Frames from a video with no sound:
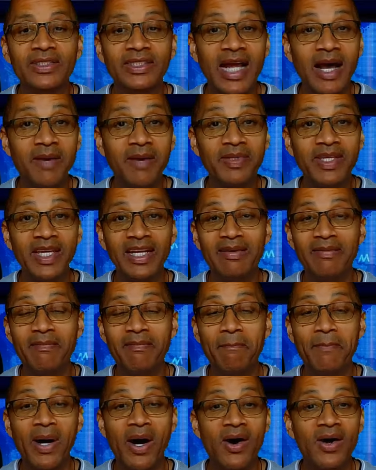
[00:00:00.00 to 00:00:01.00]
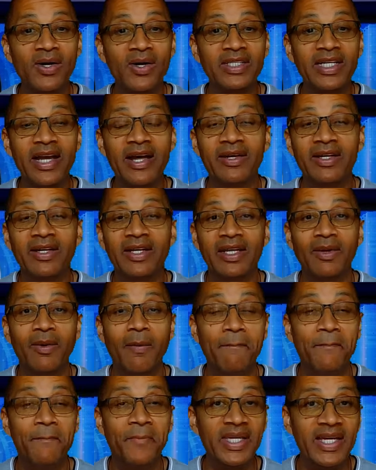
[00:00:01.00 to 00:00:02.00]
Stop getting bogged down in the
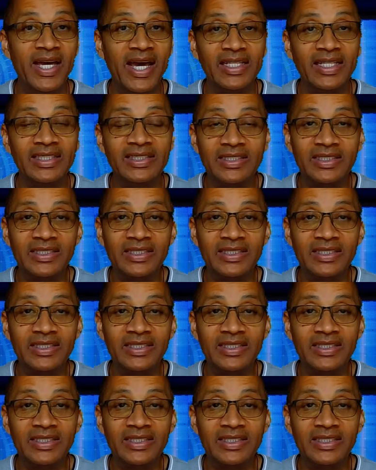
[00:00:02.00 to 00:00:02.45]
little BS